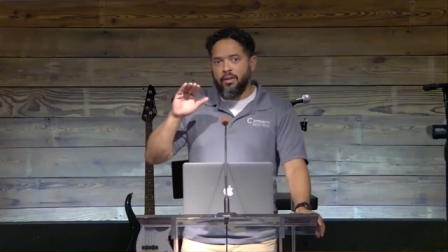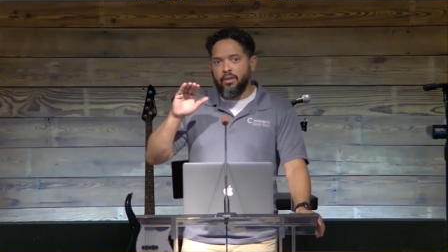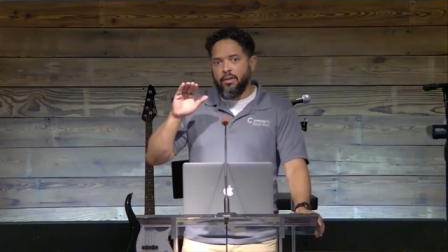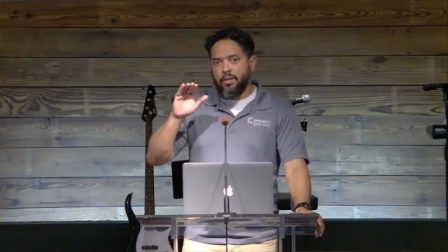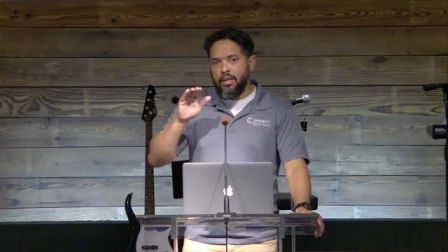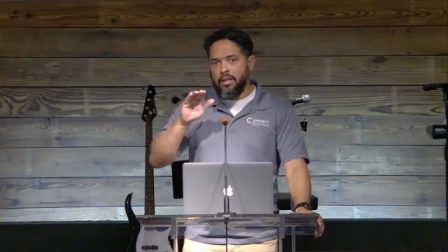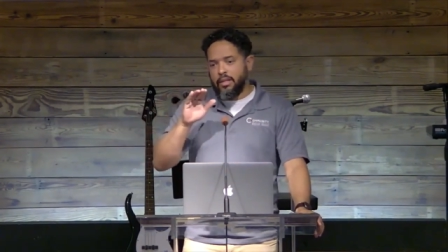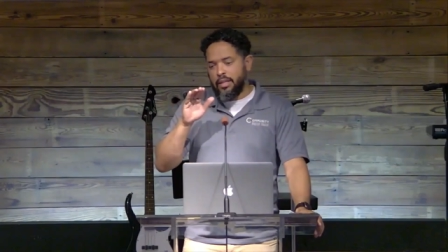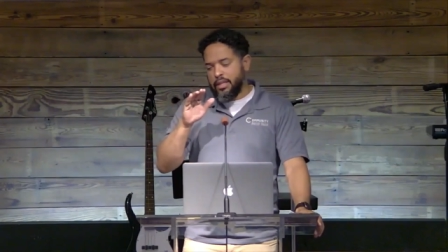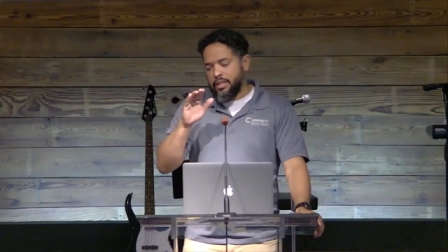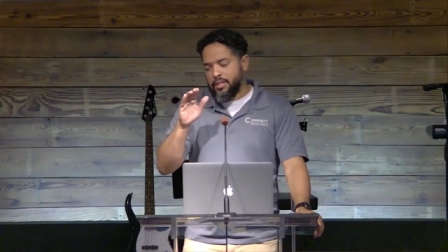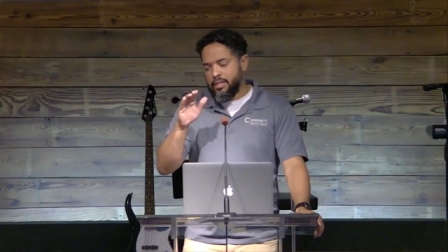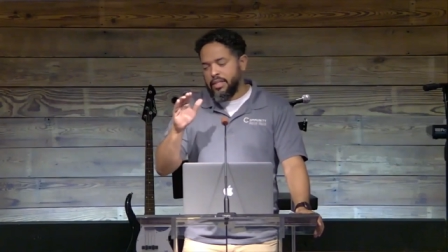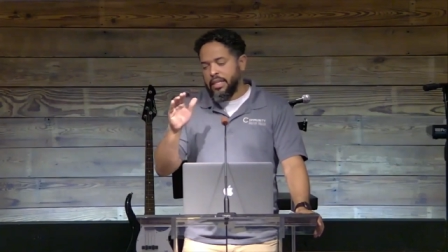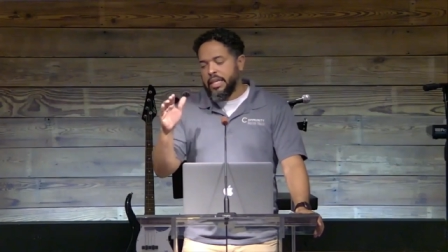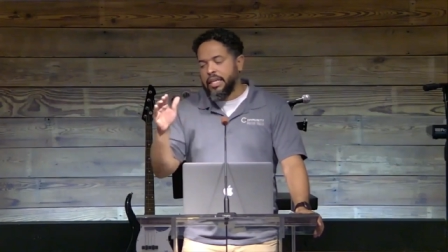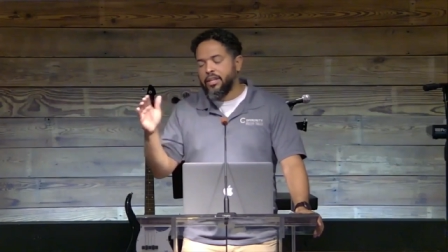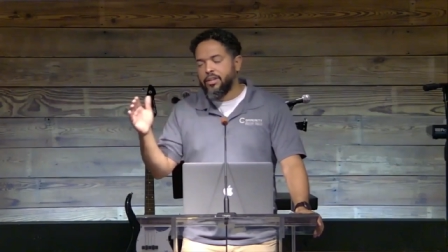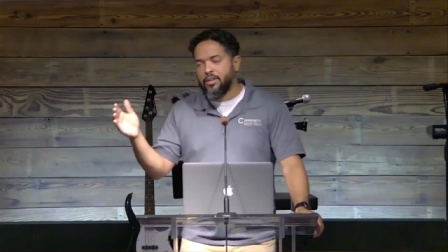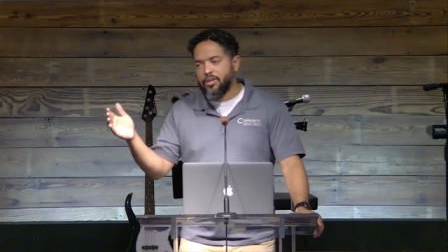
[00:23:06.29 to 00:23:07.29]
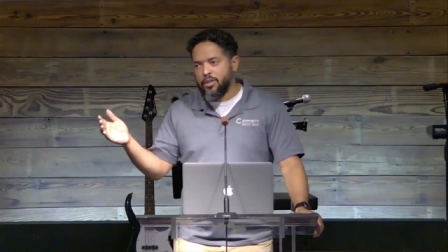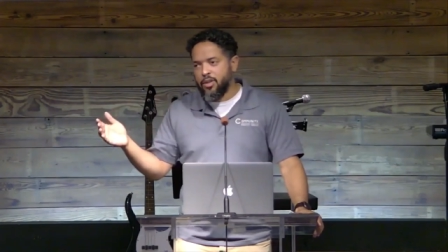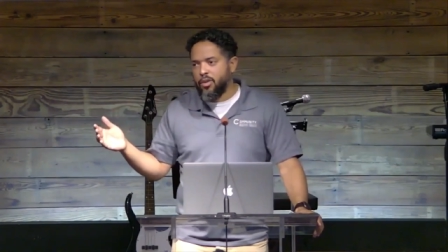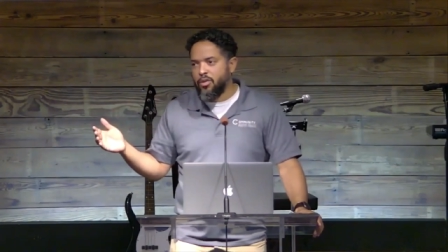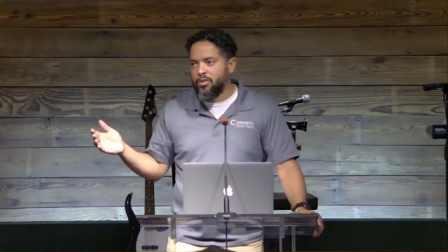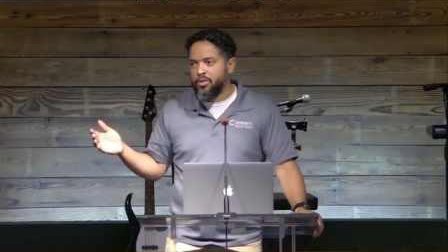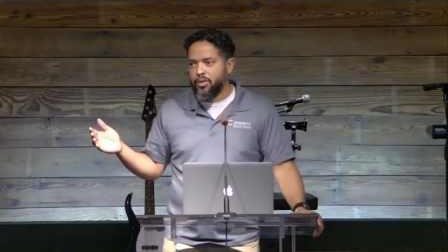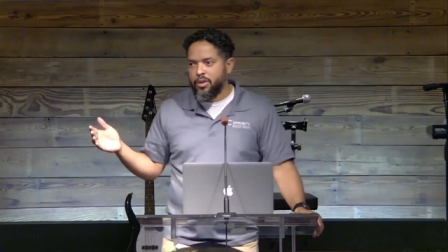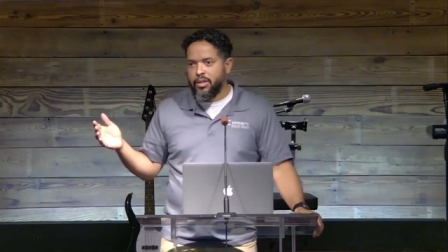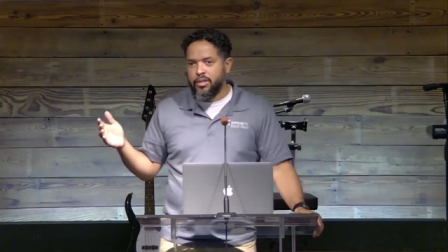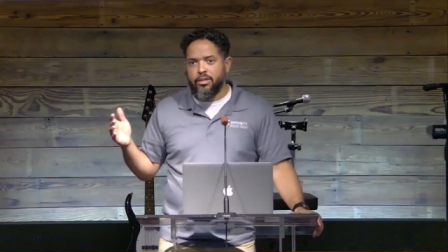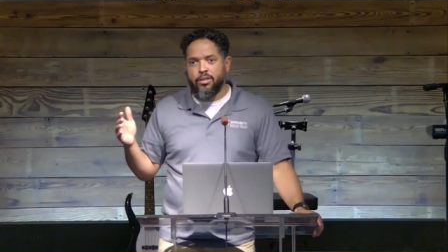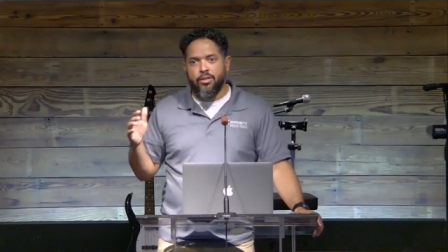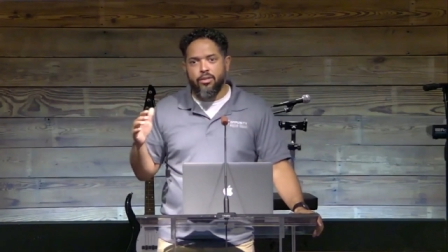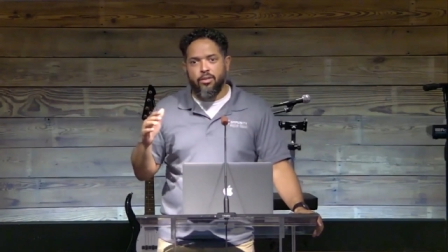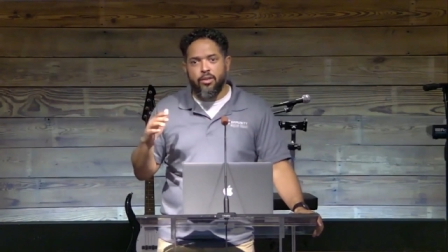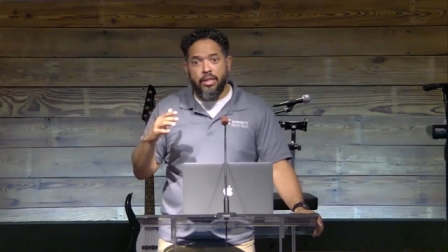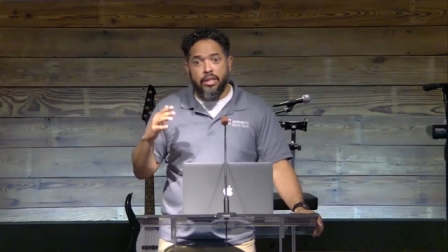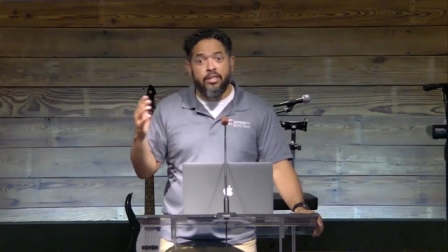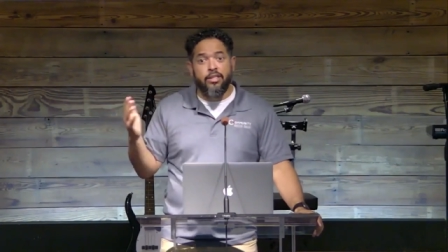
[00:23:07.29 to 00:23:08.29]
it, it teeters over into,
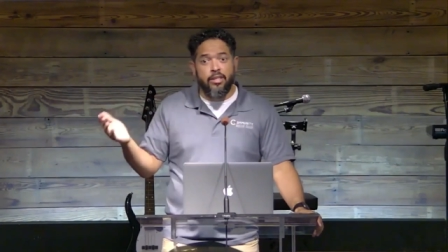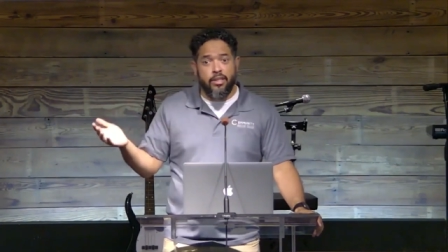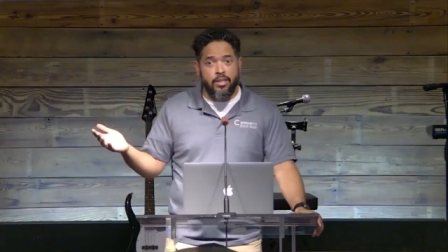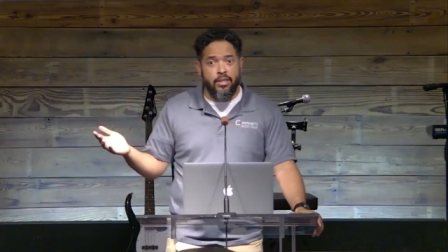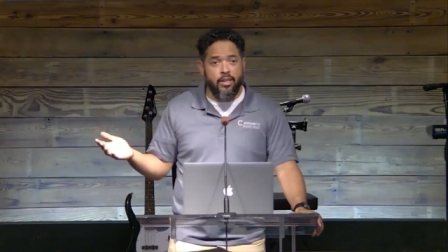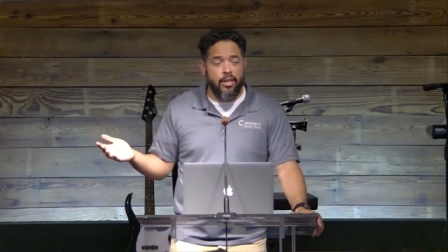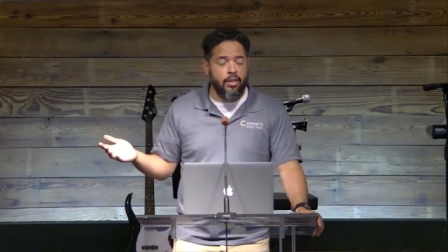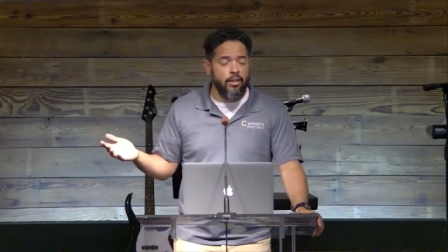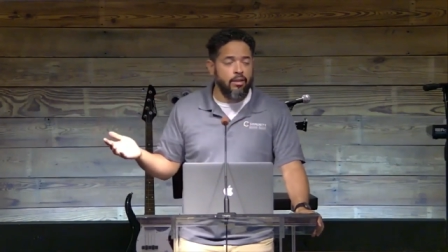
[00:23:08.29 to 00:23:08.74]
into sin.